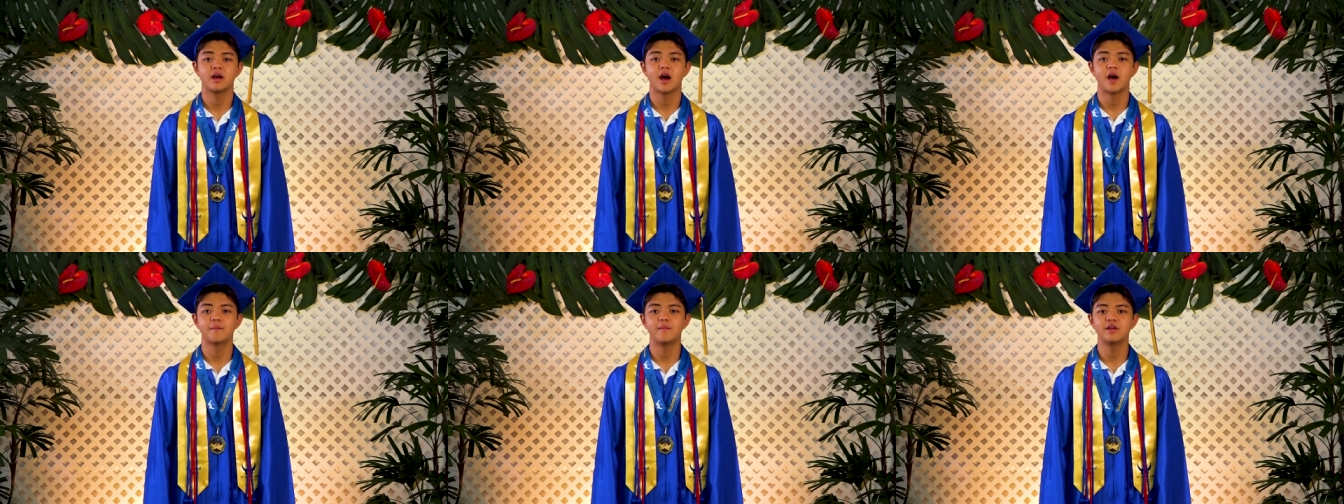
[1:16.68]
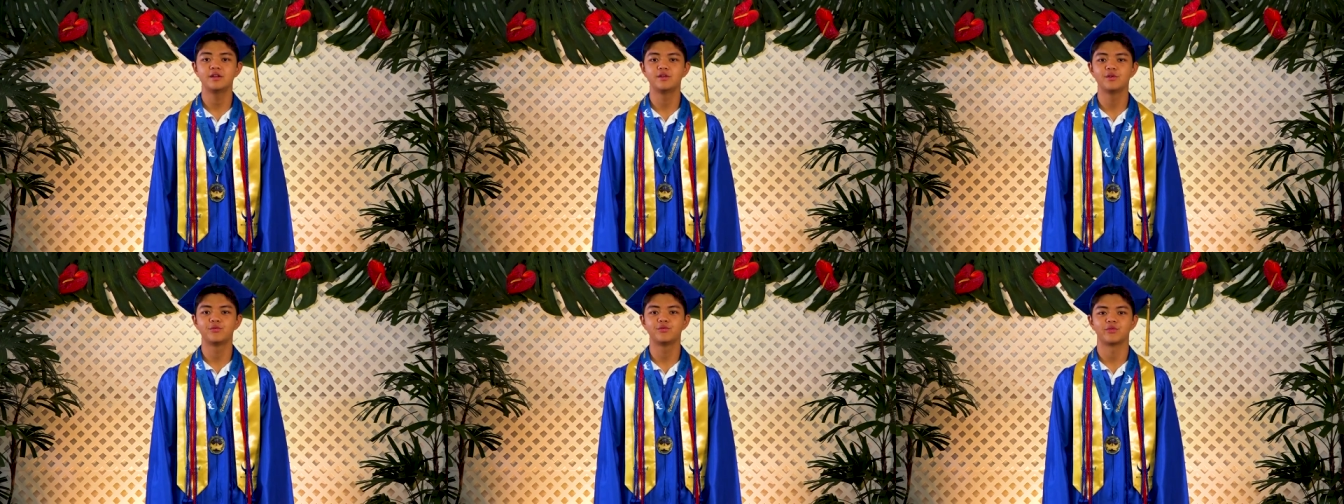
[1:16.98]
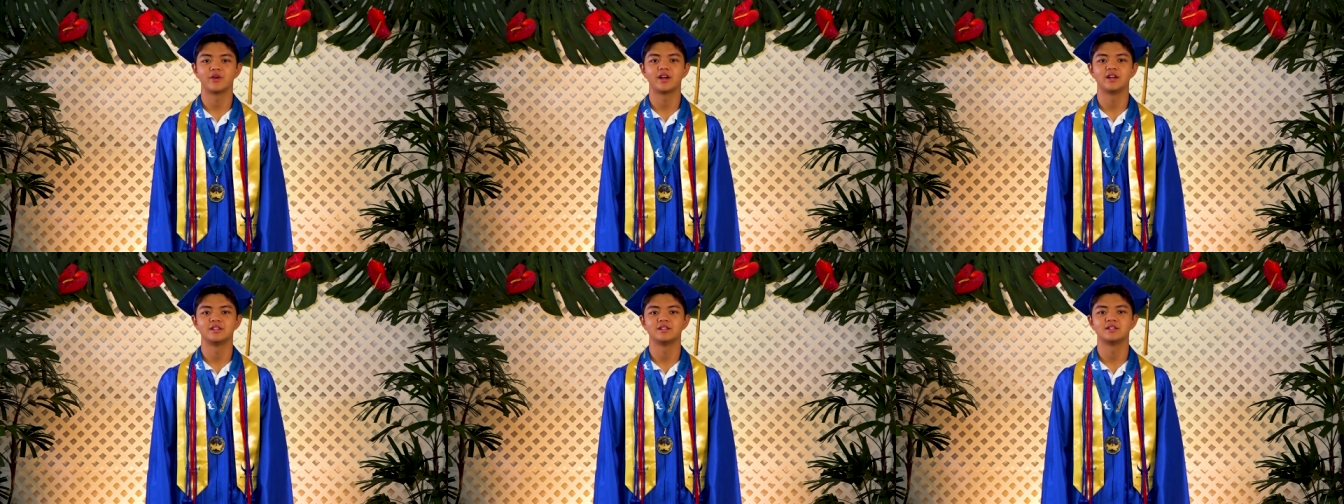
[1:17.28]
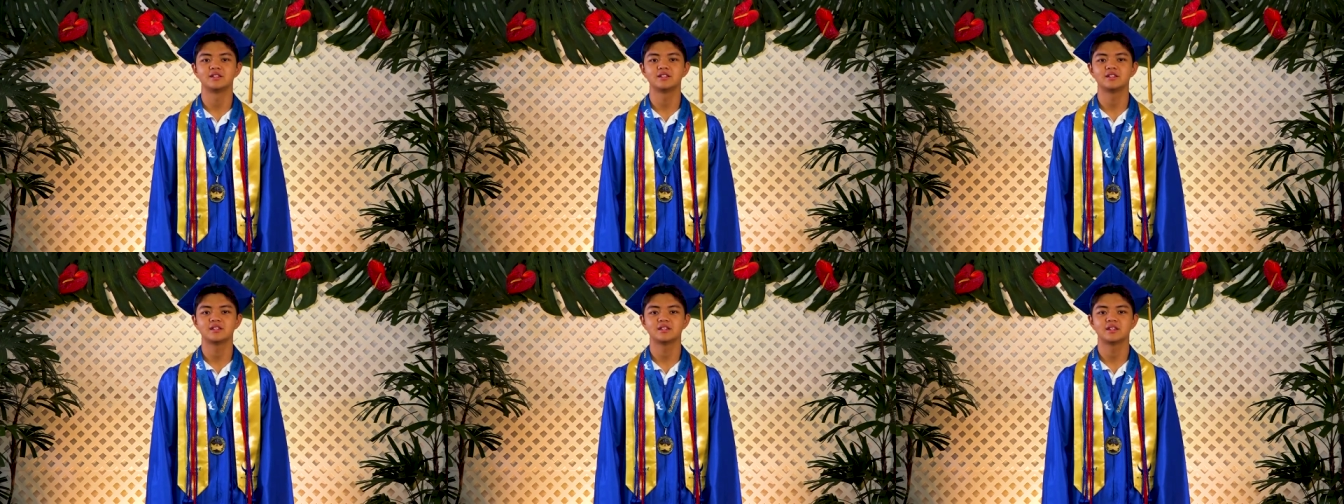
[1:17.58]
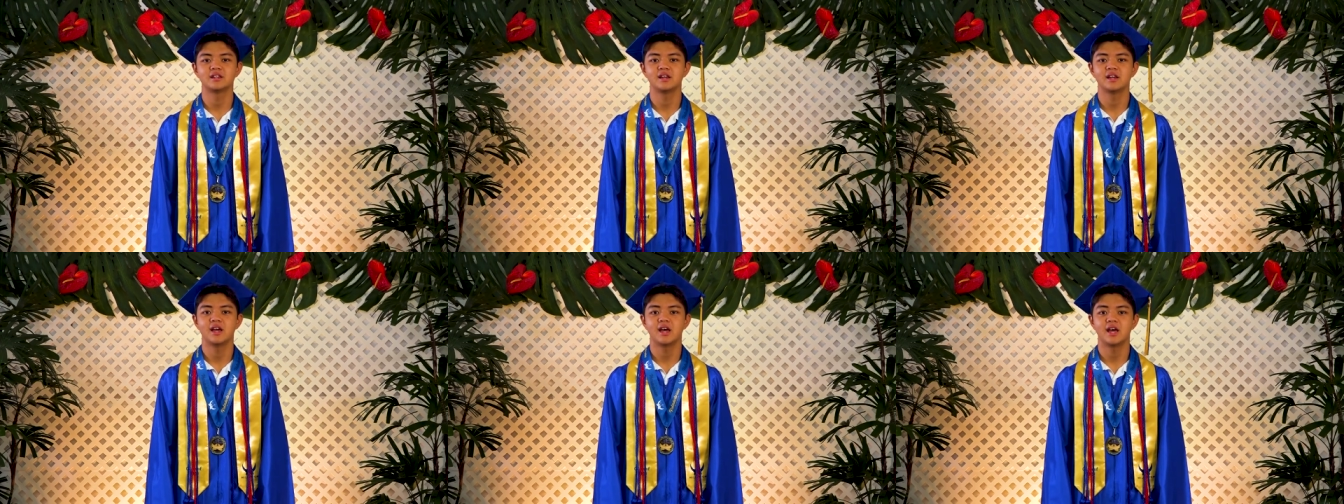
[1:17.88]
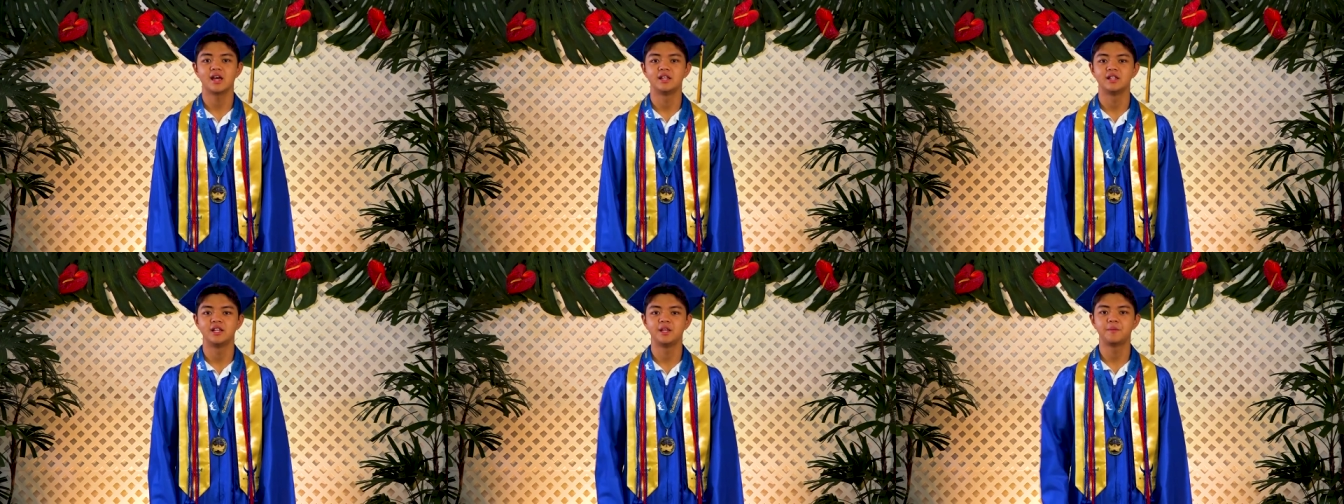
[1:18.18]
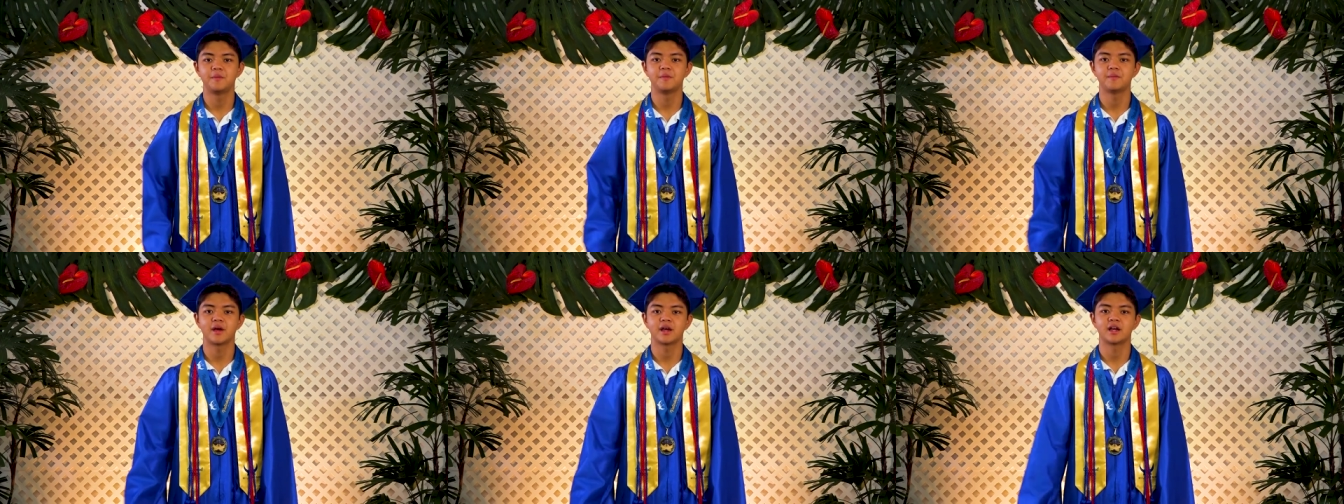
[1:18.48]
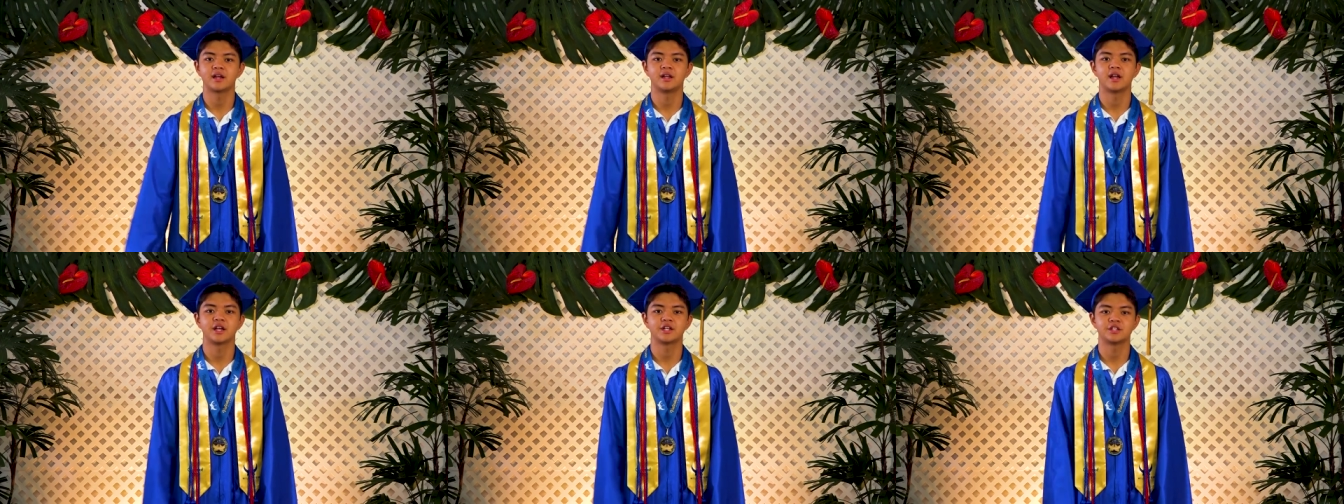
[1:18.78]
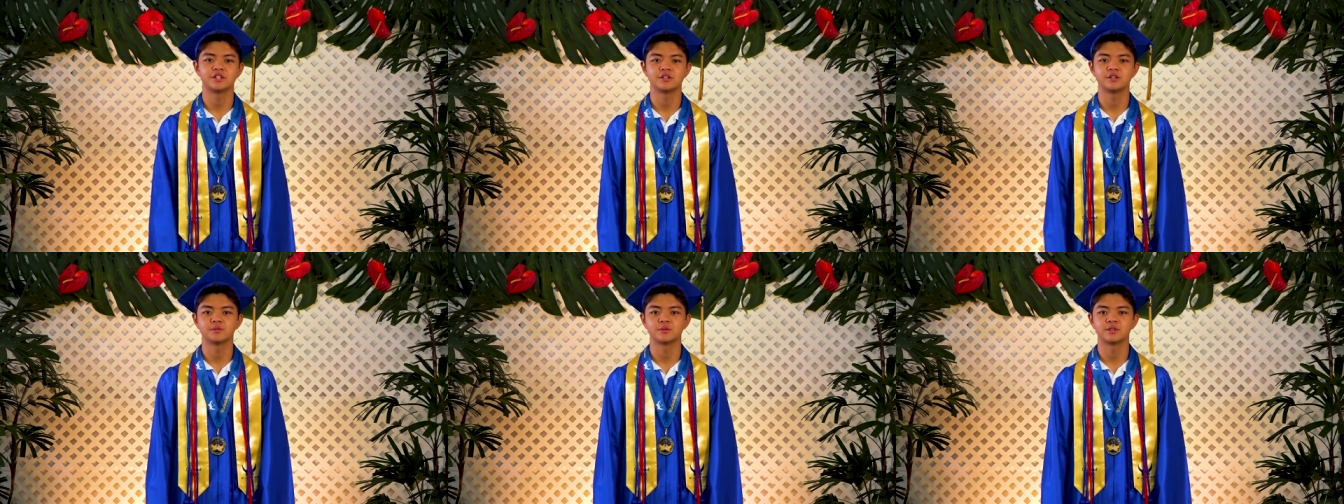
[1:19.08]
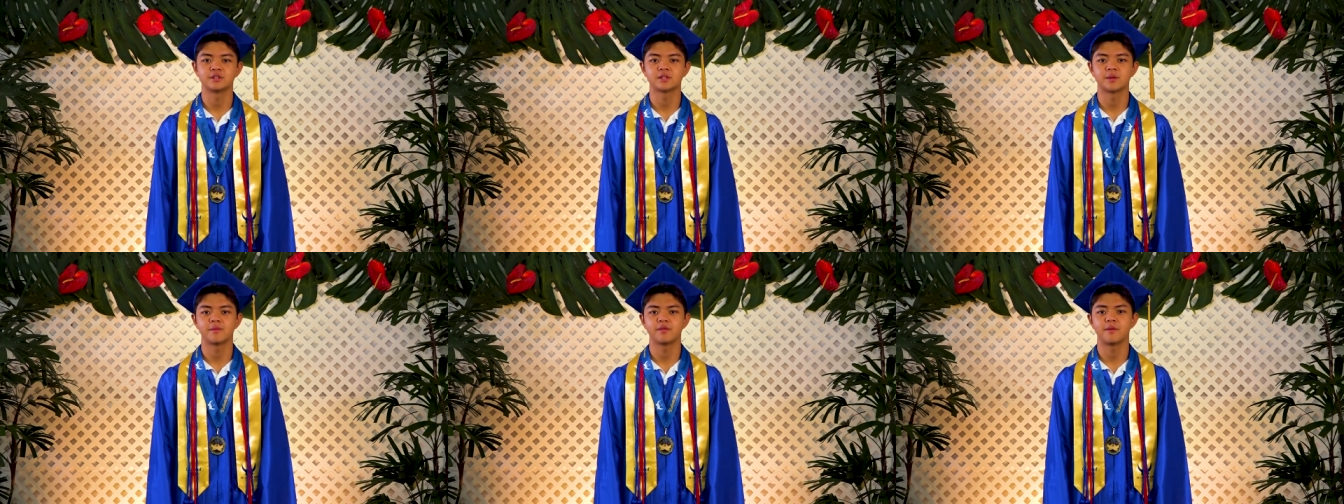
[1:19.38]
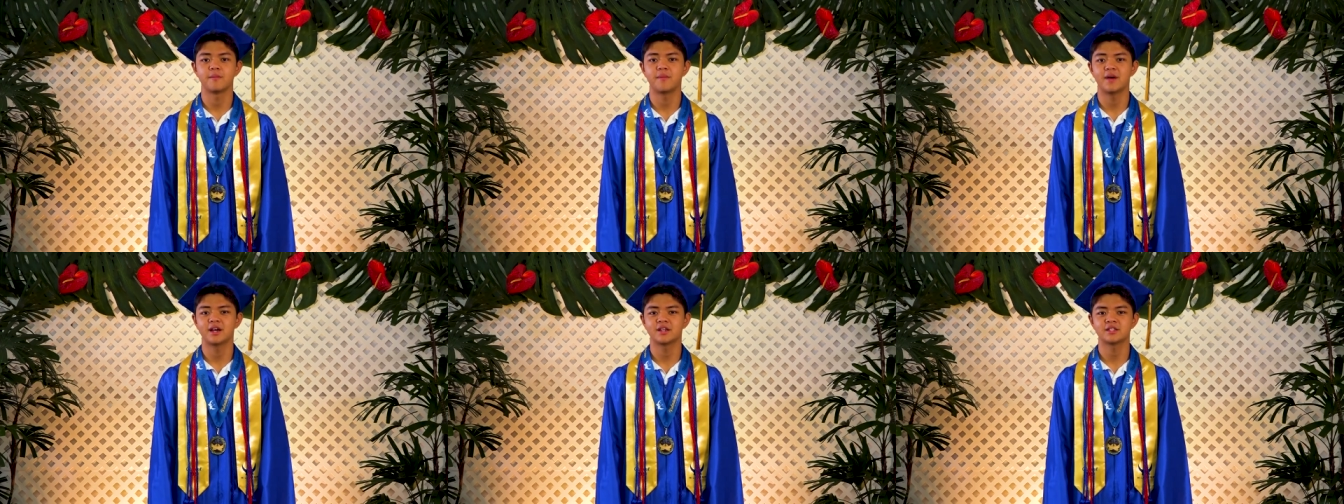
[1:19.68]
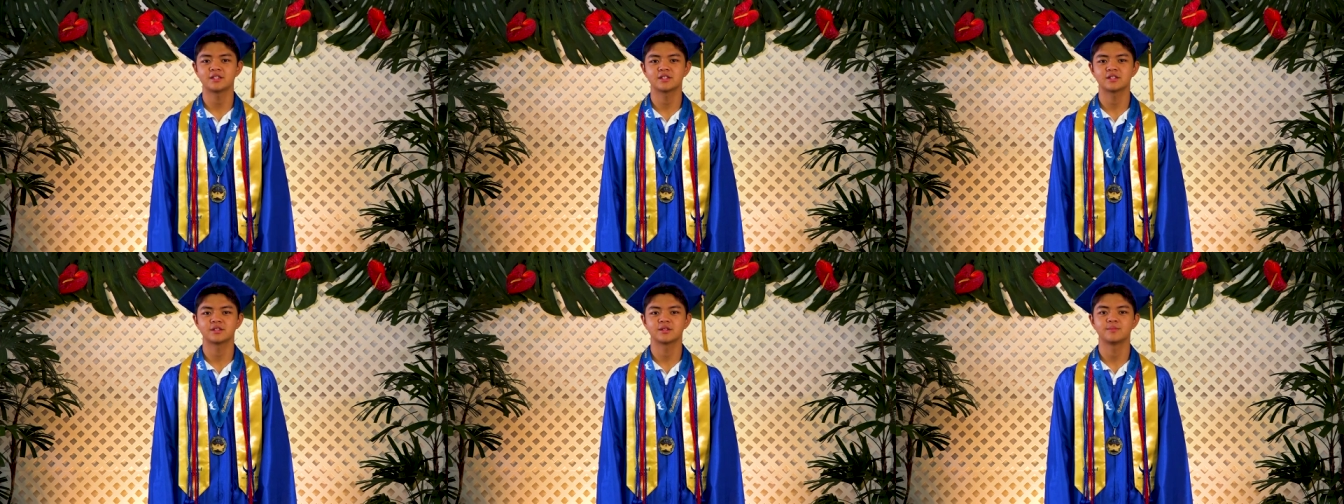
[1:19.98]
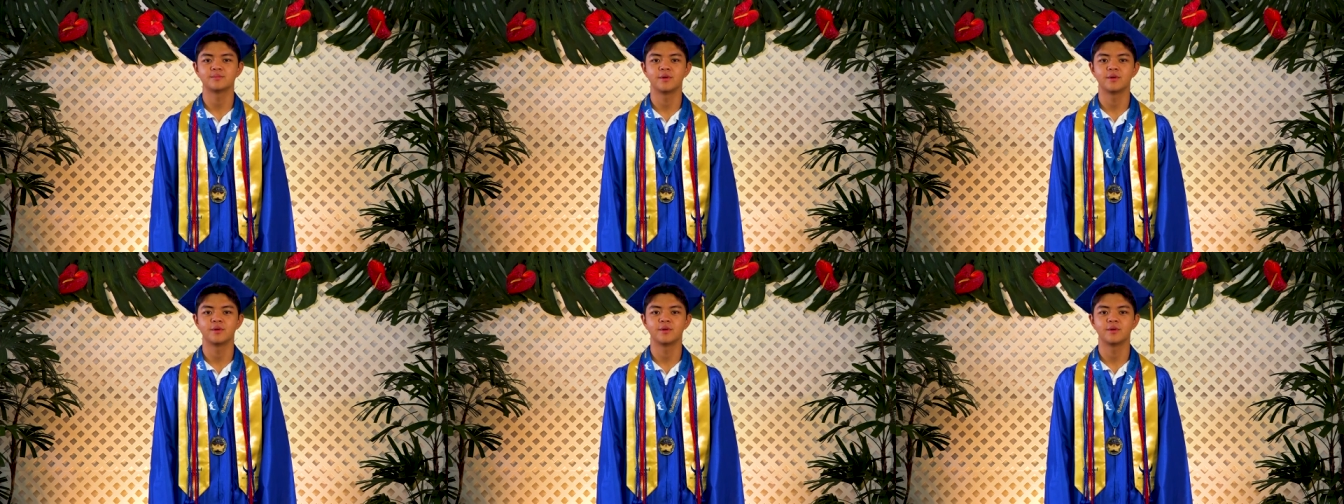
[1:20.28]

I made new friends and deepened my connections with some of the best,